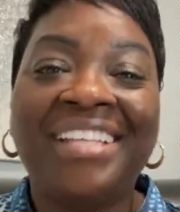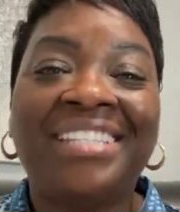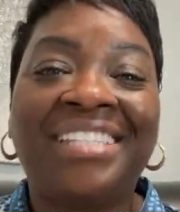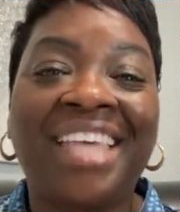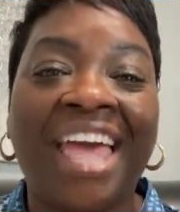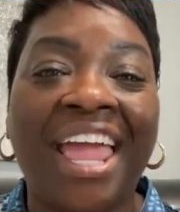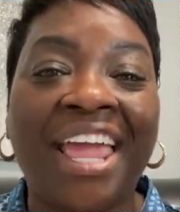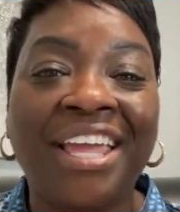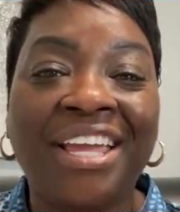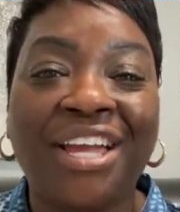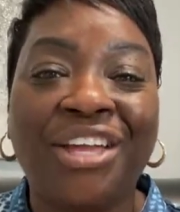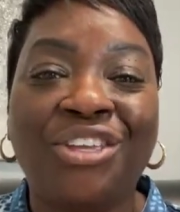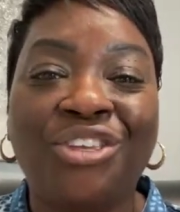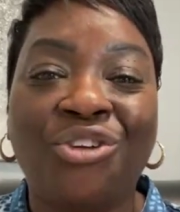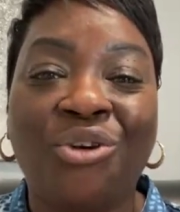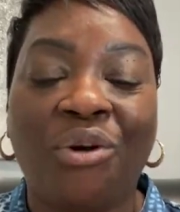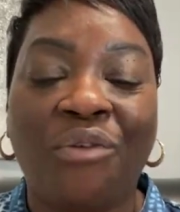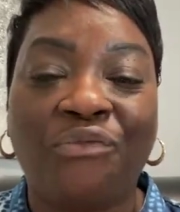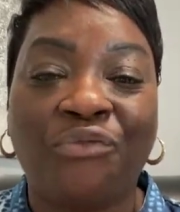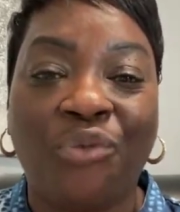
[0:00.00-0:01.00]
take
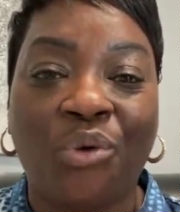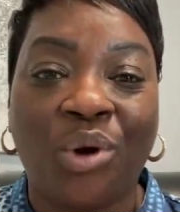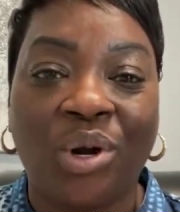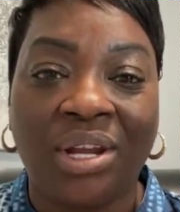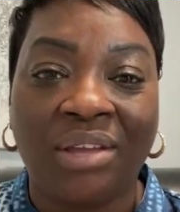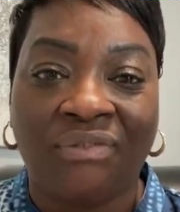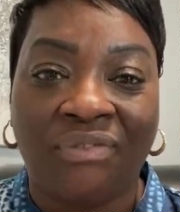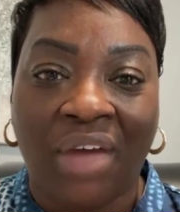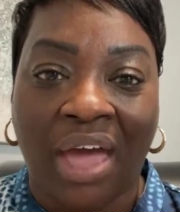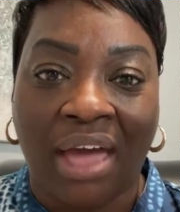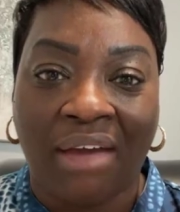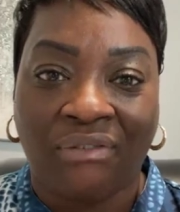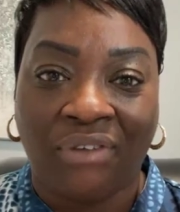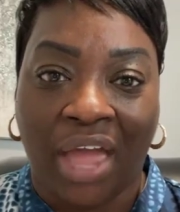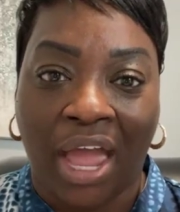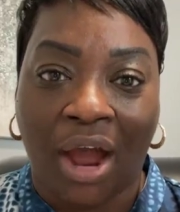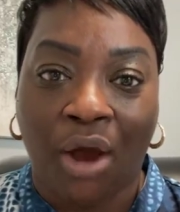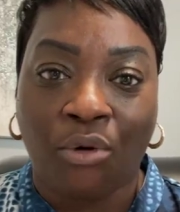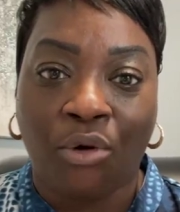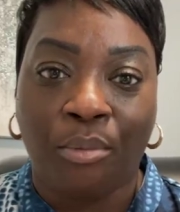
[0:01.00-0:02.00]
your
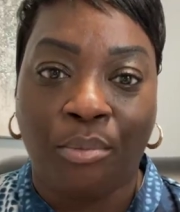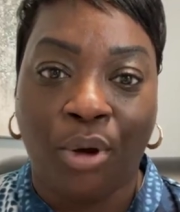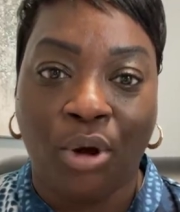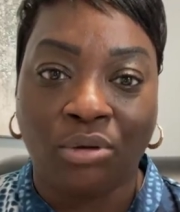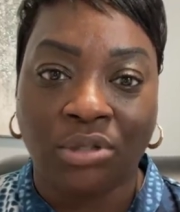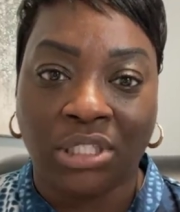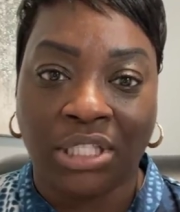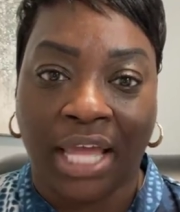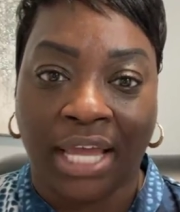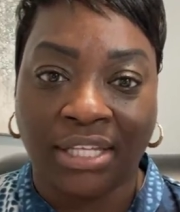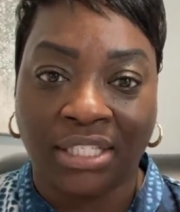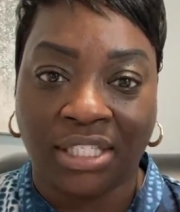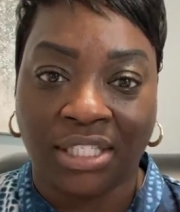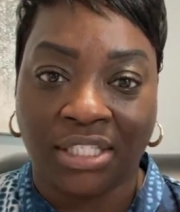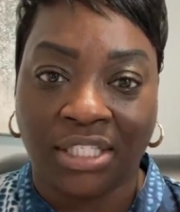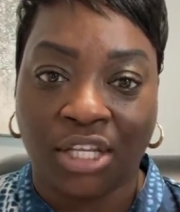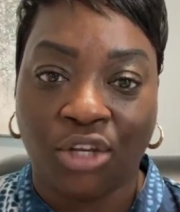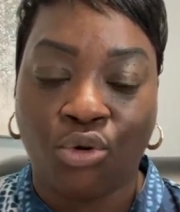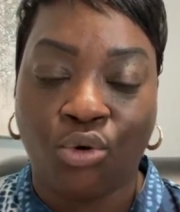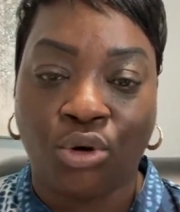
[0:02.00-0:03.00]
45-hour
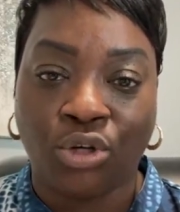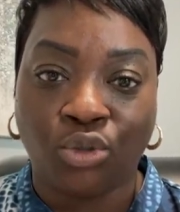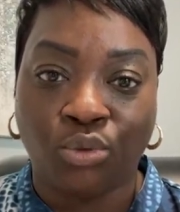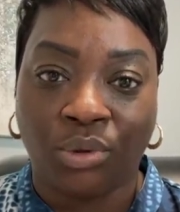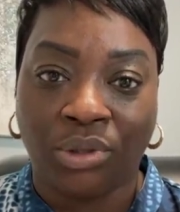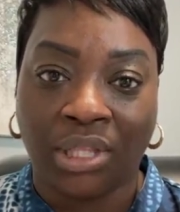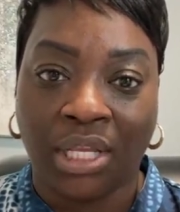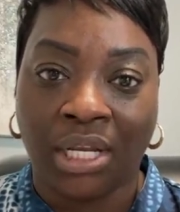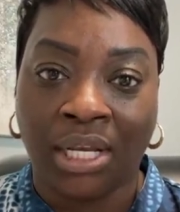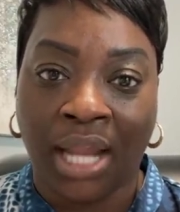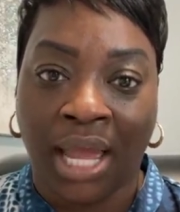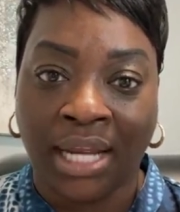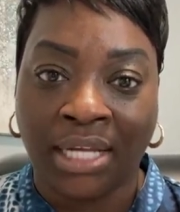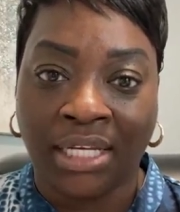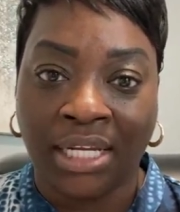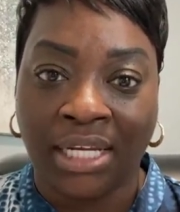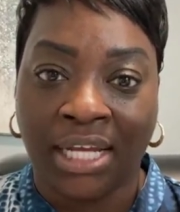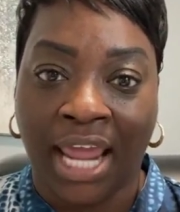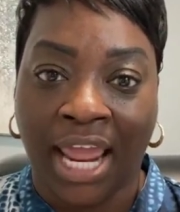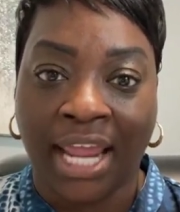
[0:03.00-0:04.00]
post-licensing course within
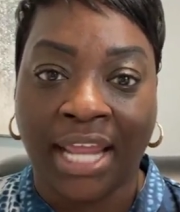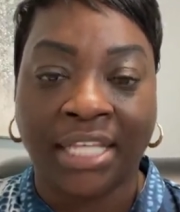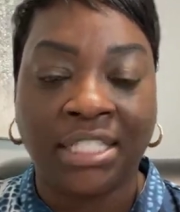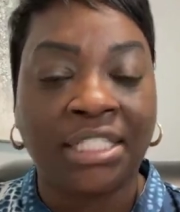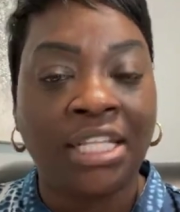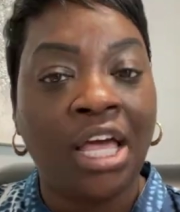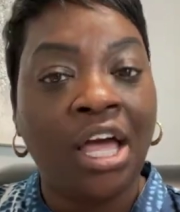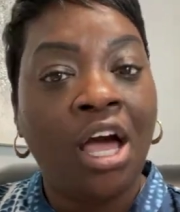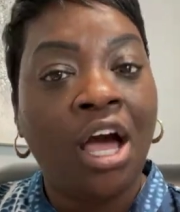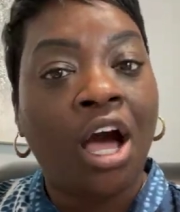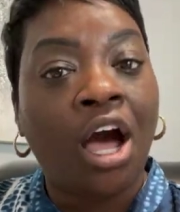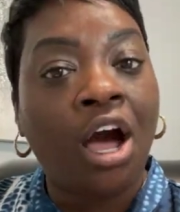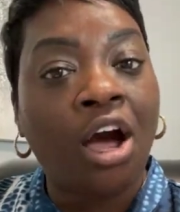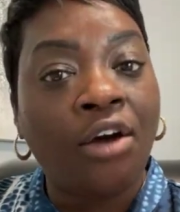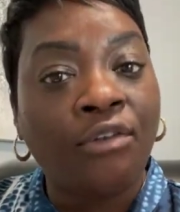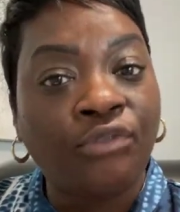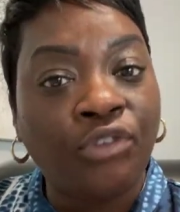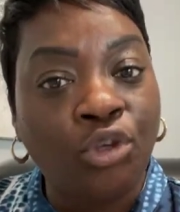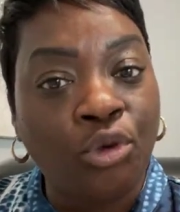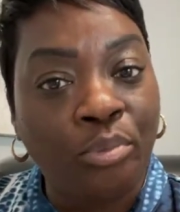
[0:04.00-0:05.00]
90 days
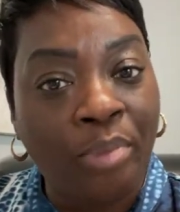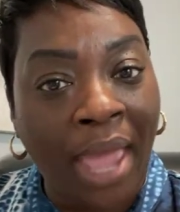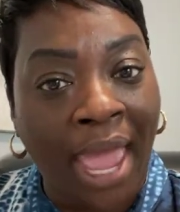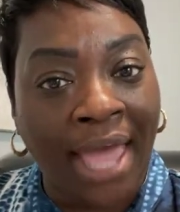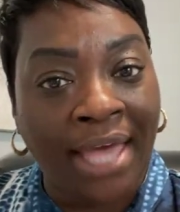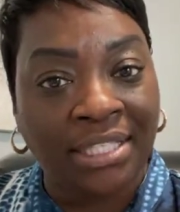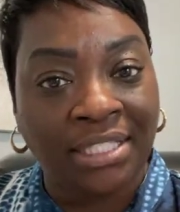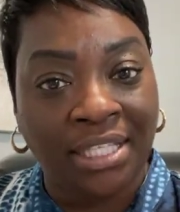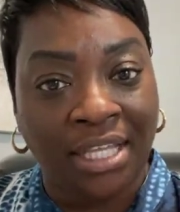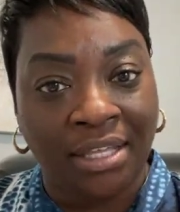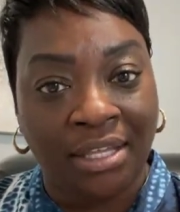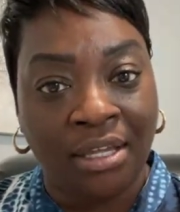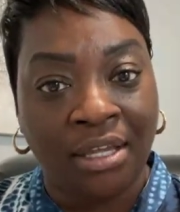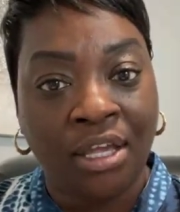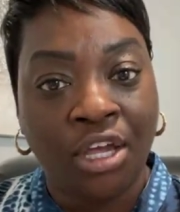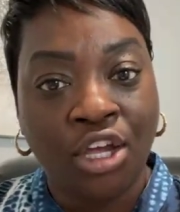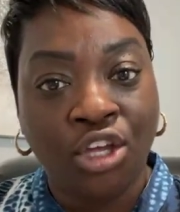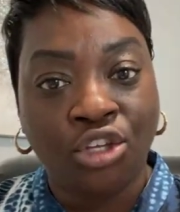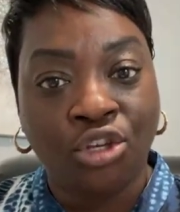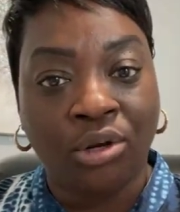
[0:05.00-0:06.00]
of you
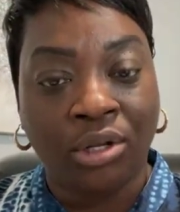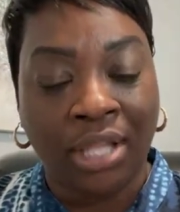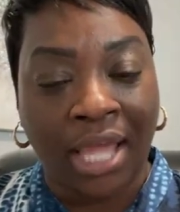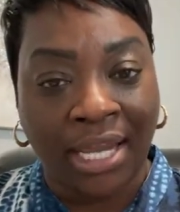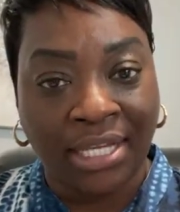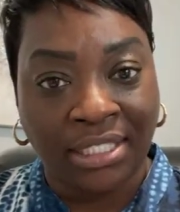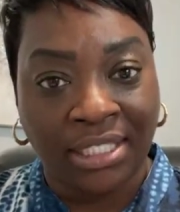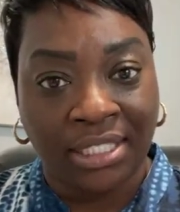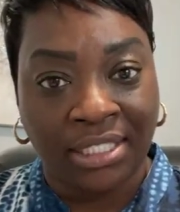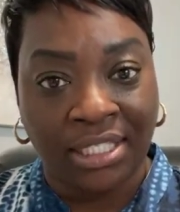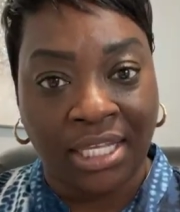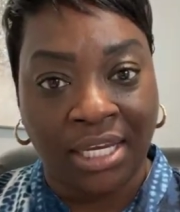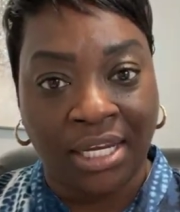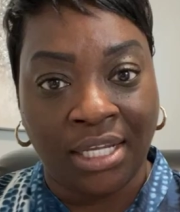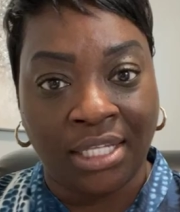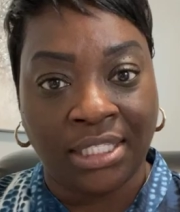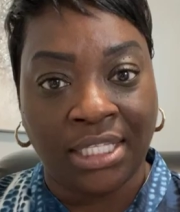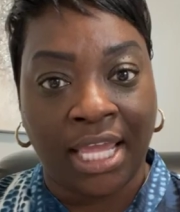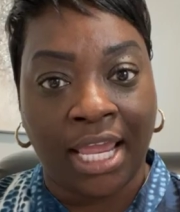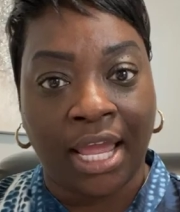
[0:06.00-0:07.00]
passing your licensing
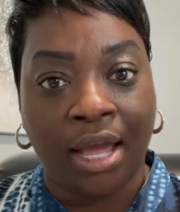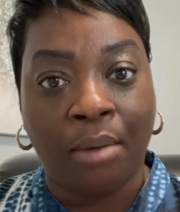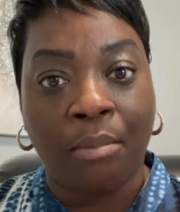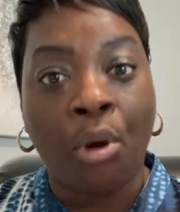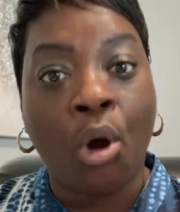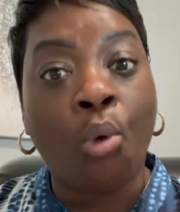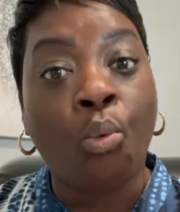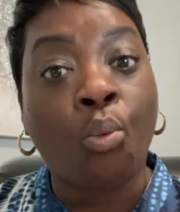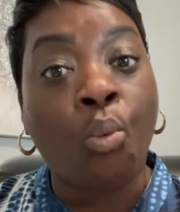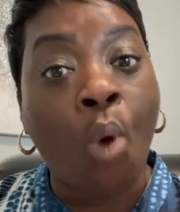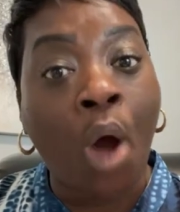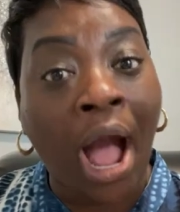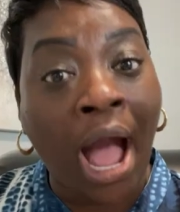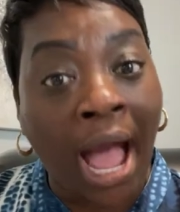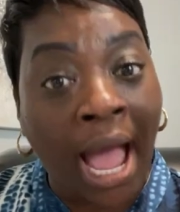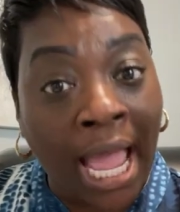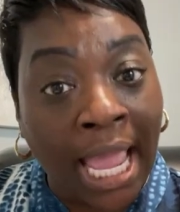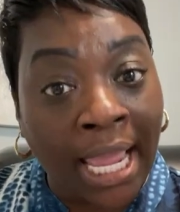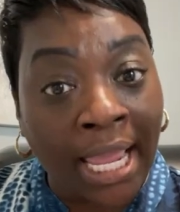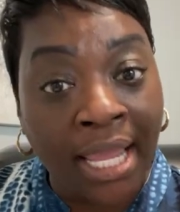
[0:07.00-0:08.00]
exam.
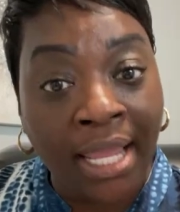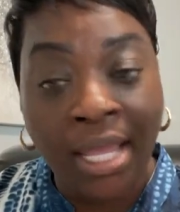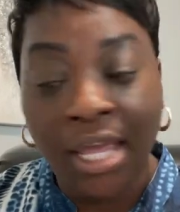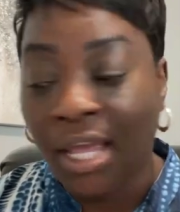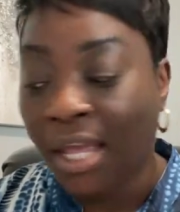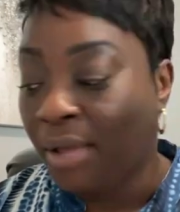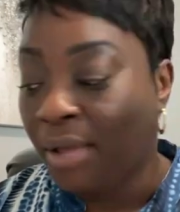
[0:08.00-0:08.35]
Why?